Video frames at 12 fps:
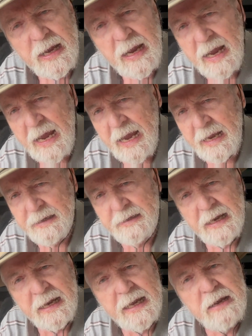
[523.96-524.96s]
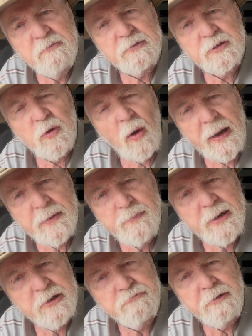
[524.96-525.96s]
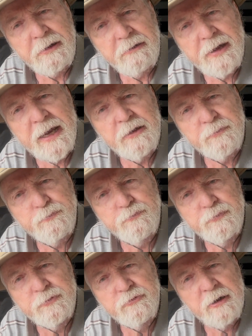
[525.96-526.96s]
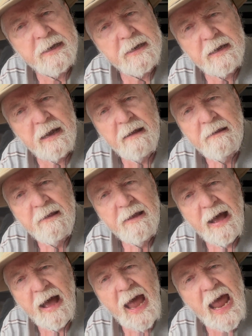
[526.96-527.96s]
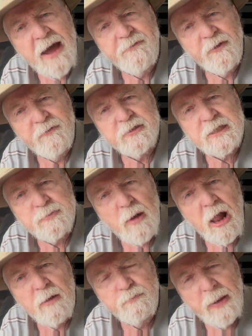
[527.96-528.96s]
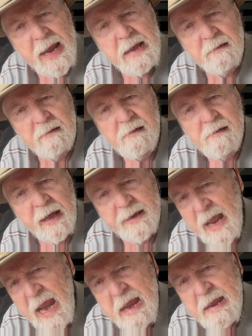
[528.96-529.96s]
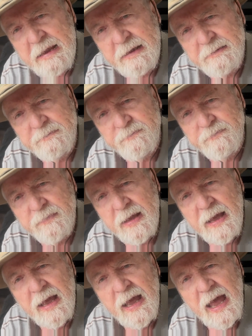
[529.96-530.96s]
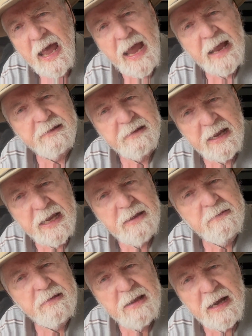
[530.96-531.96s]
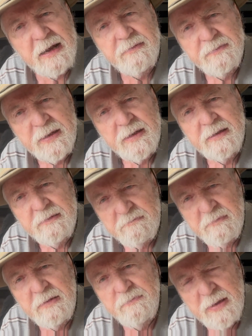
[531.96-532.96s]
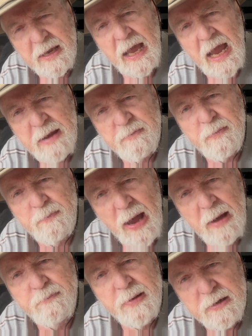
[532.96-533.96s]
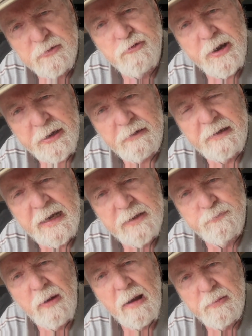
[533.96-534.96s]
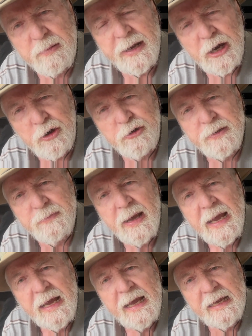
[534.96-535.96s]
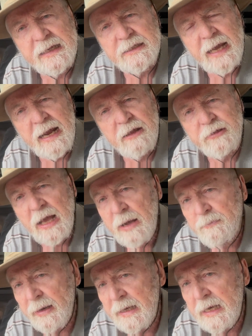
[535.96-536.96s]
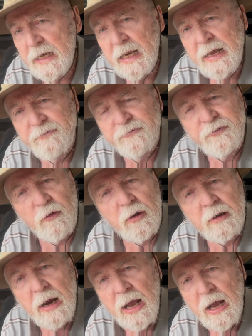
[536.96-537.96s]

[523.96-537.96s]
And he was quite a beer drinker. He could drink a half of a small pail a day. And he became a beer drinker. It probably hurt him, his health, but he lived for